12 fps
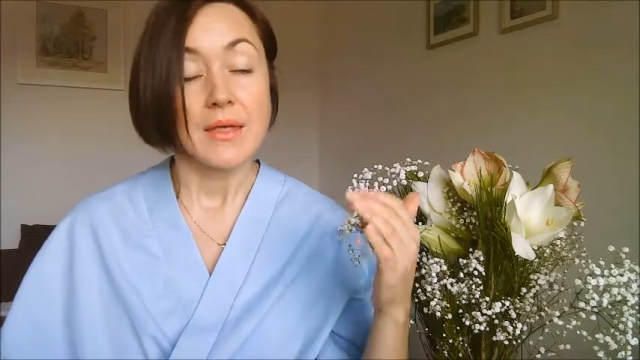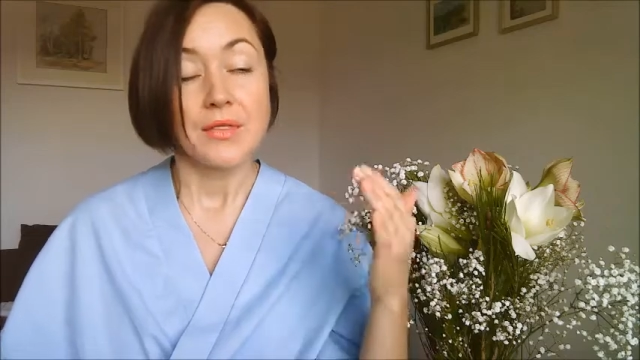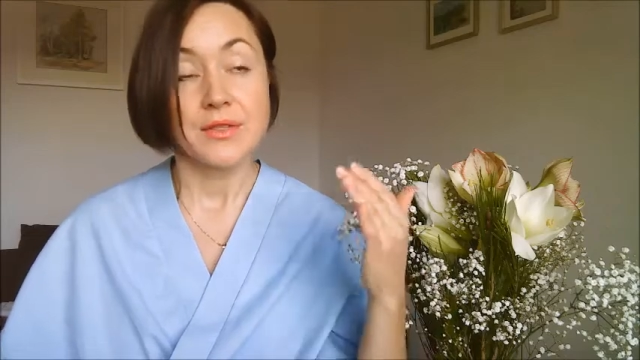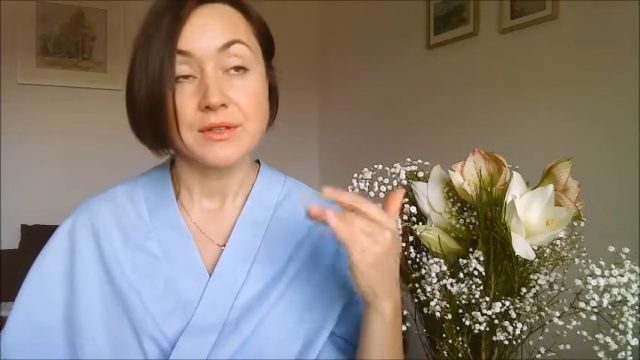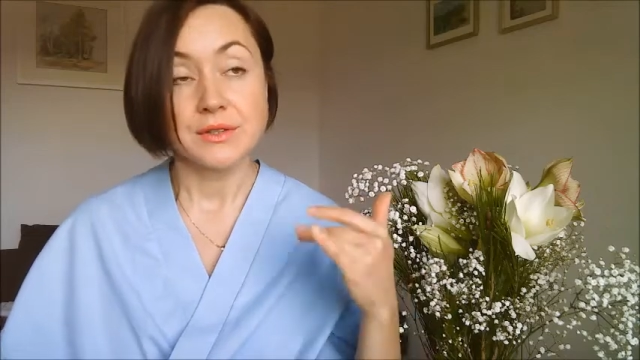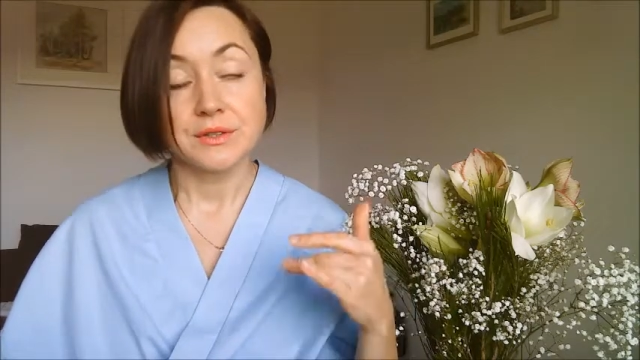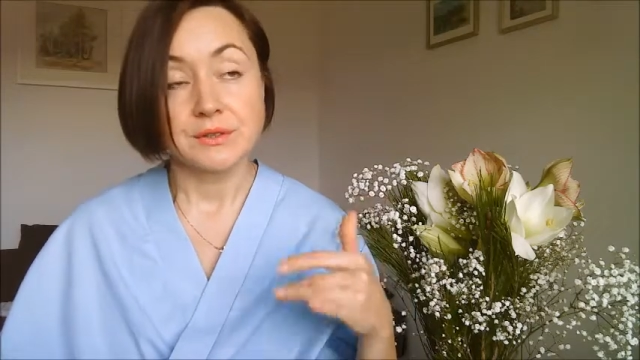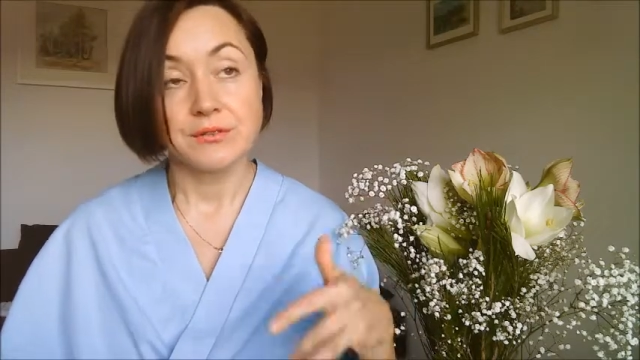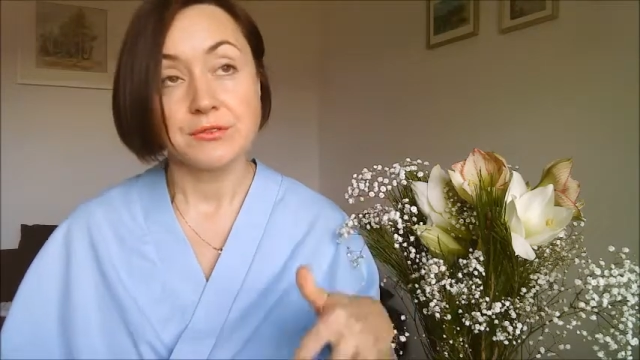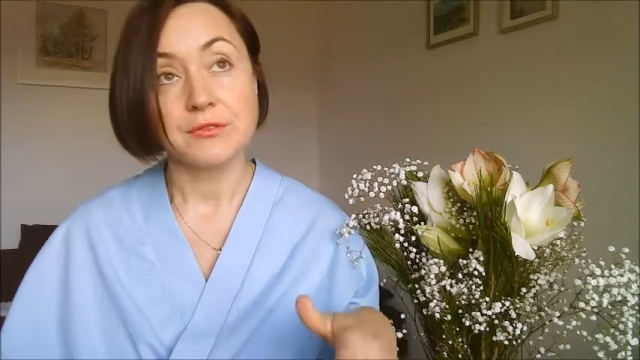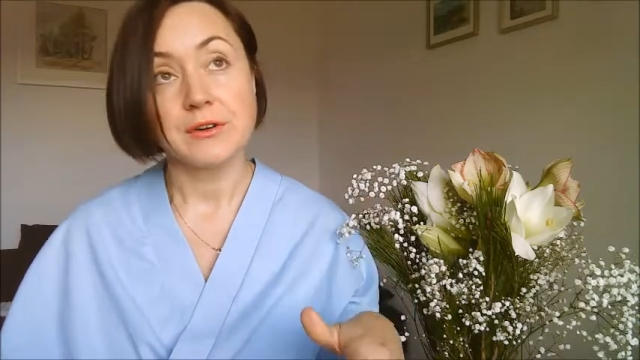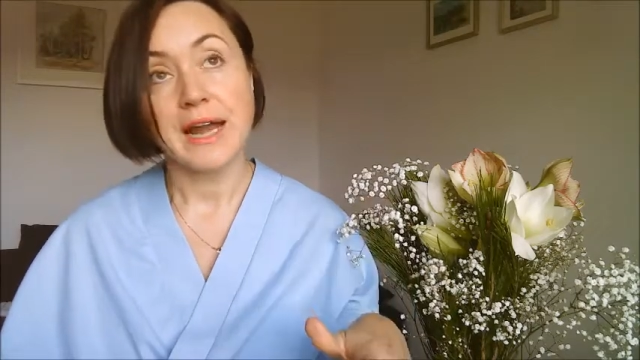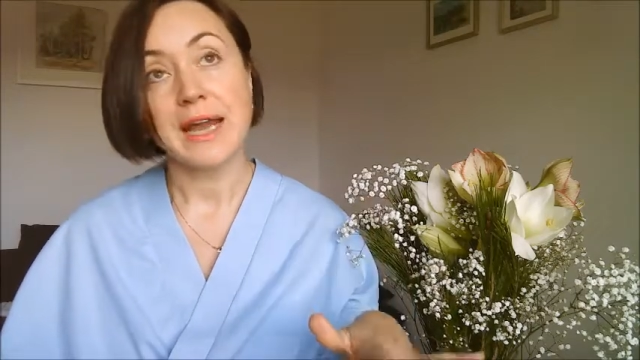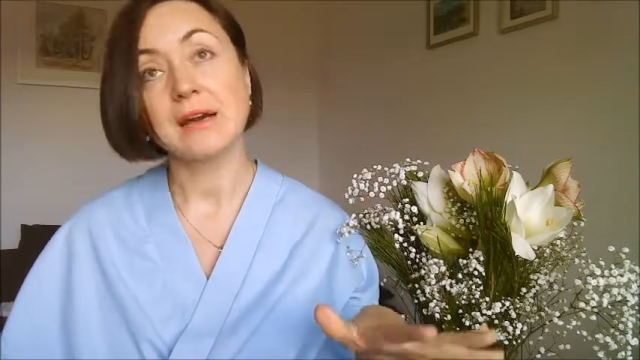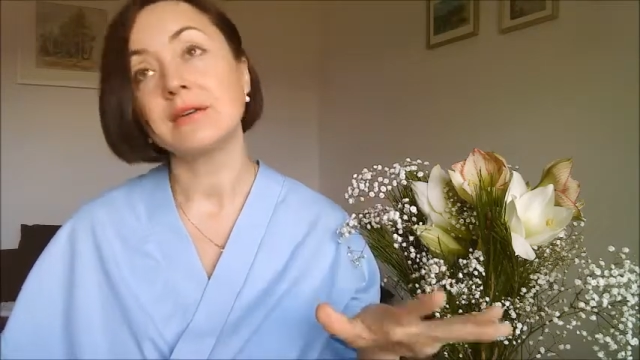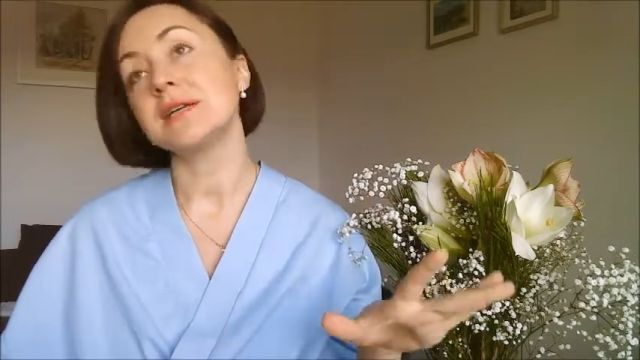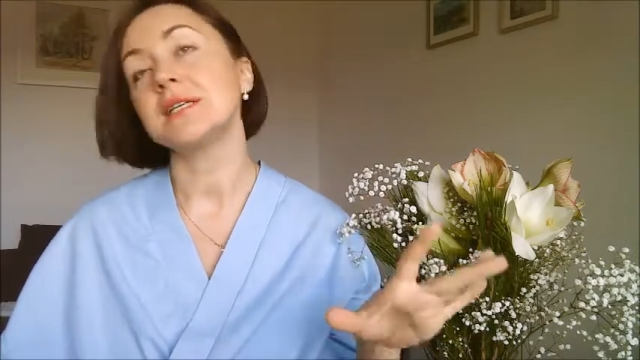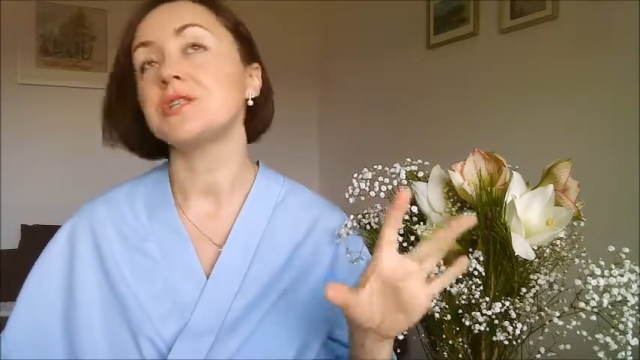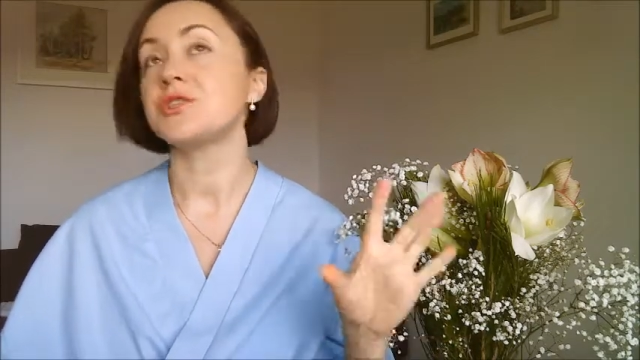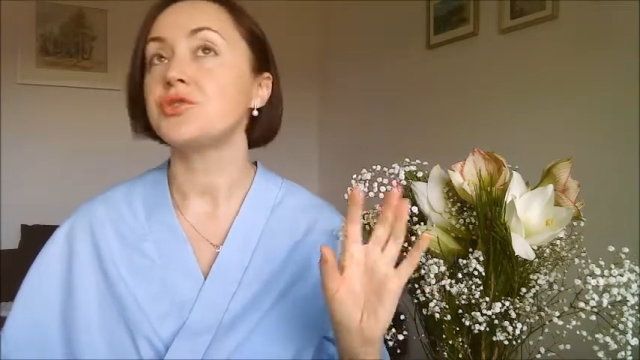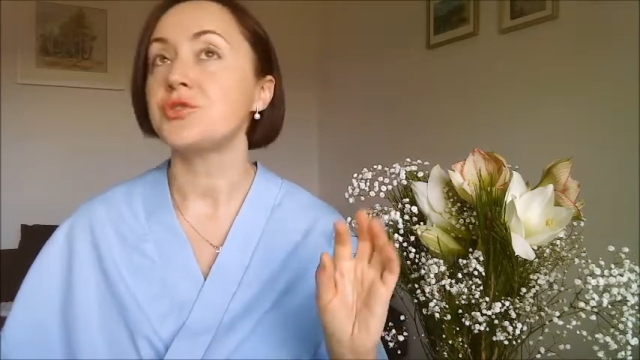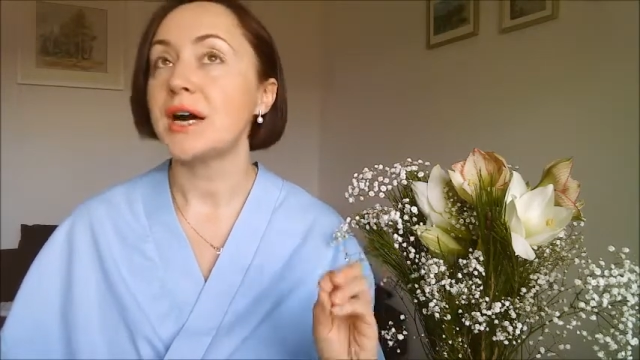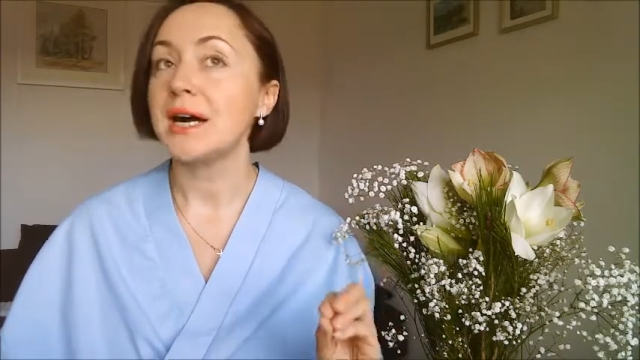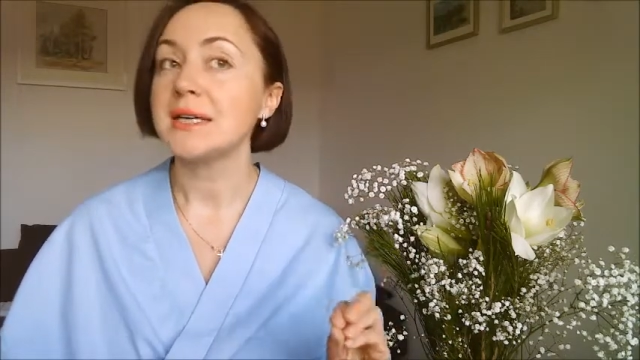The fragrance
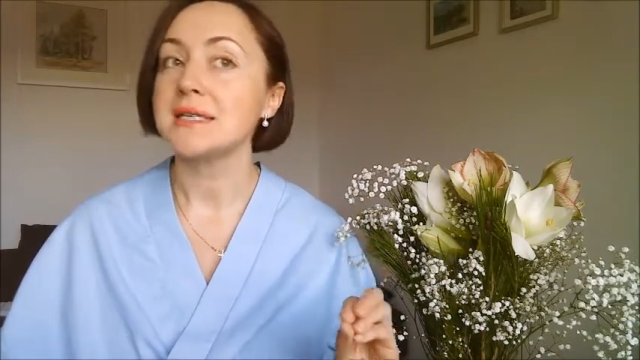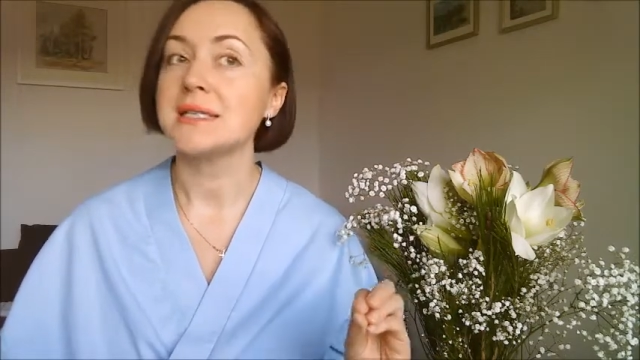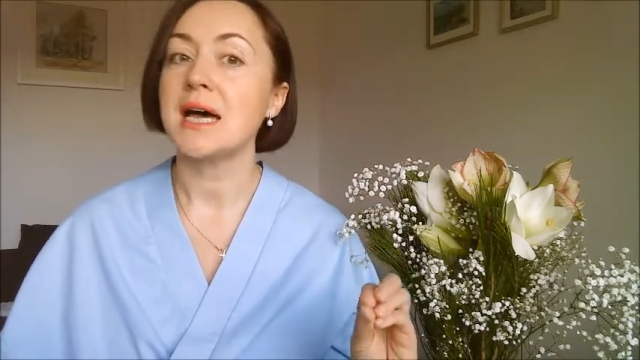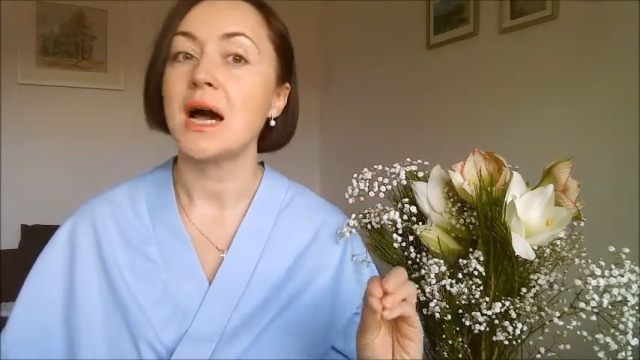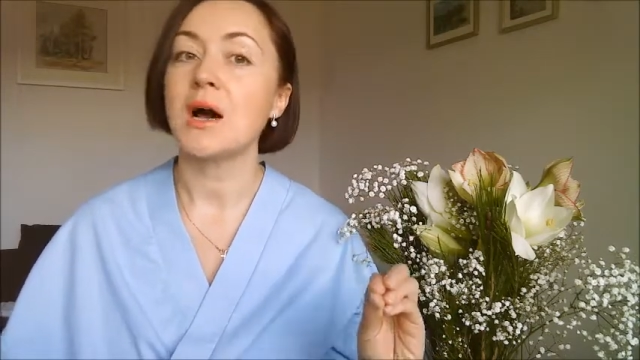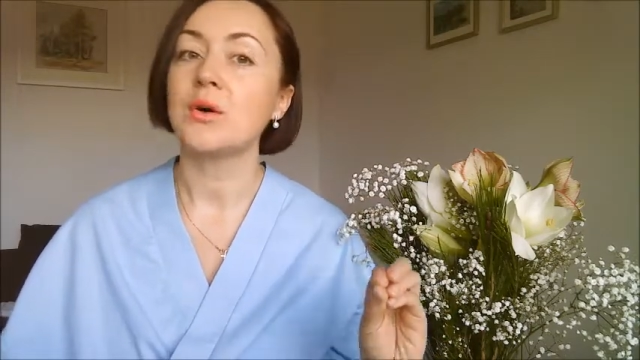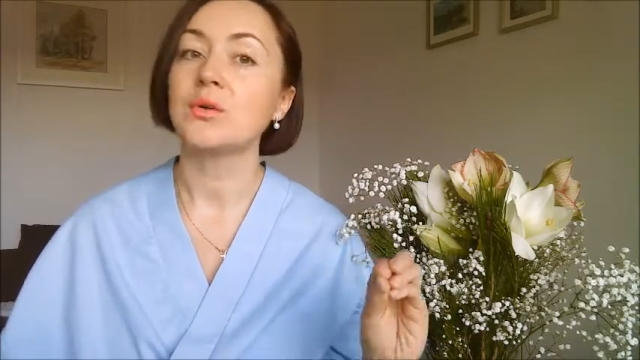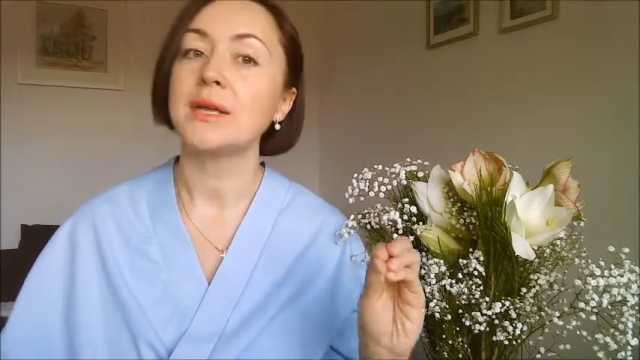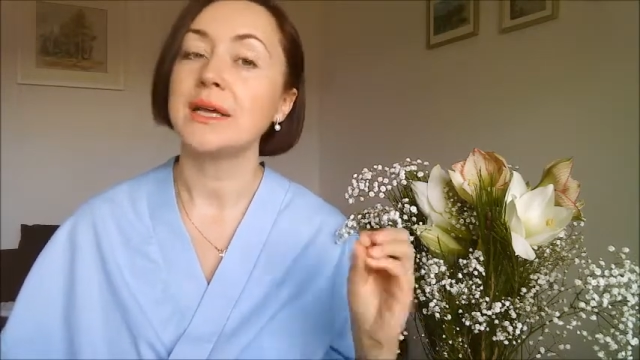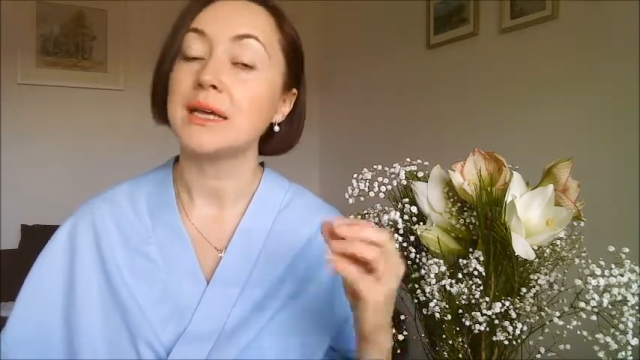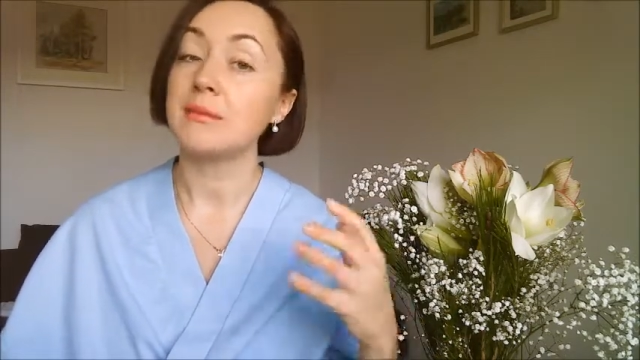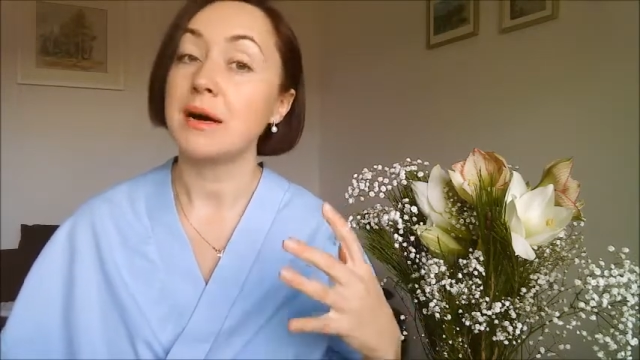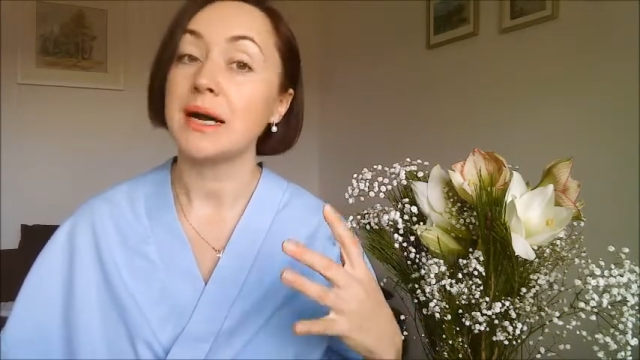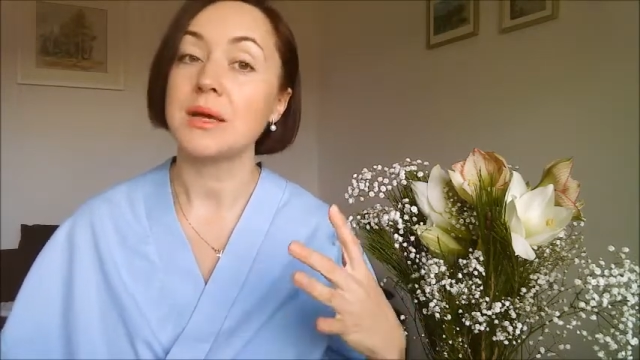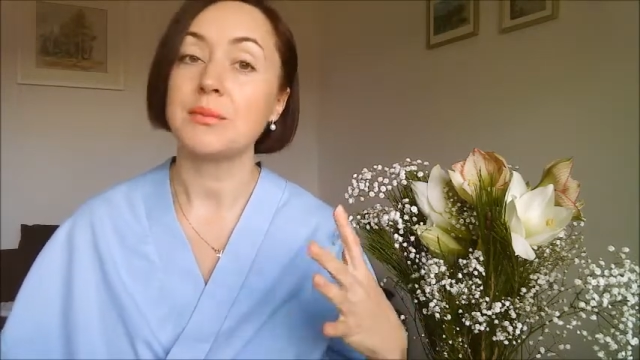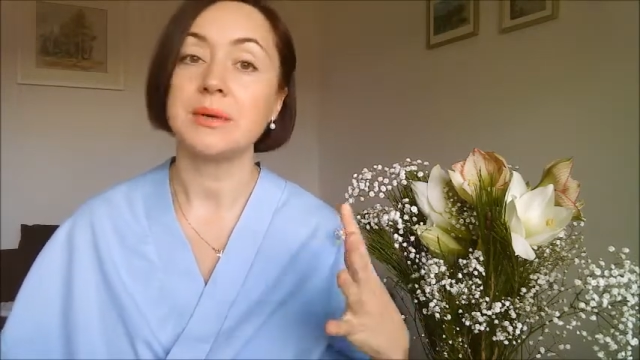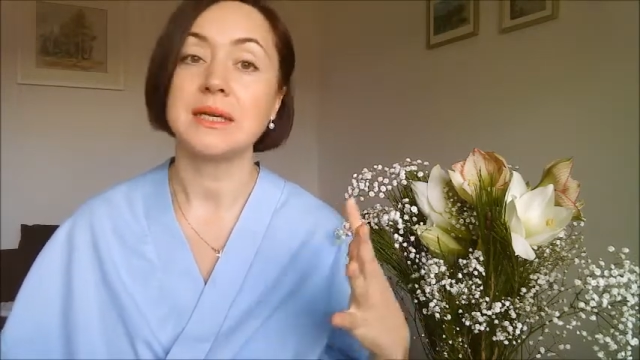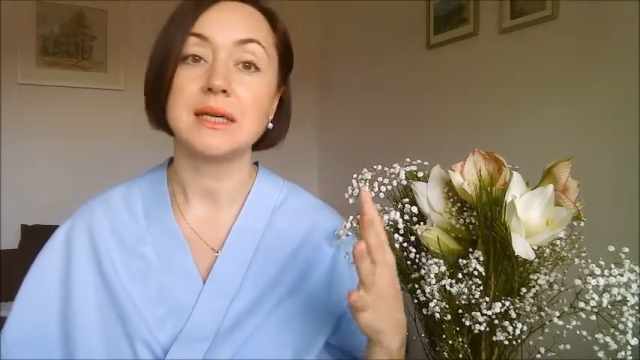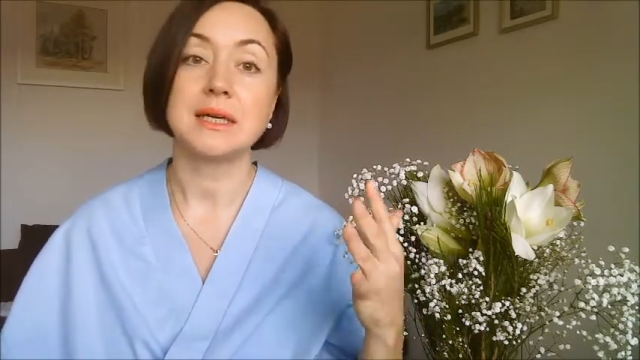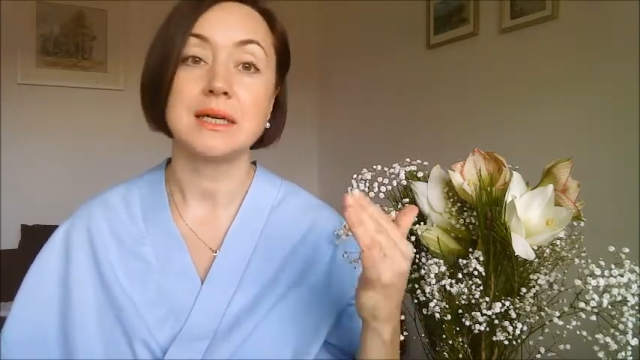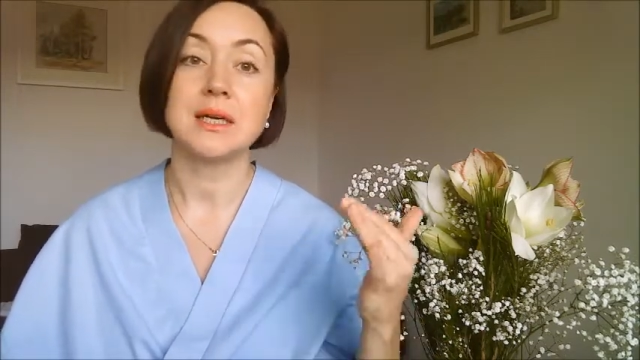dries down, in my opinion,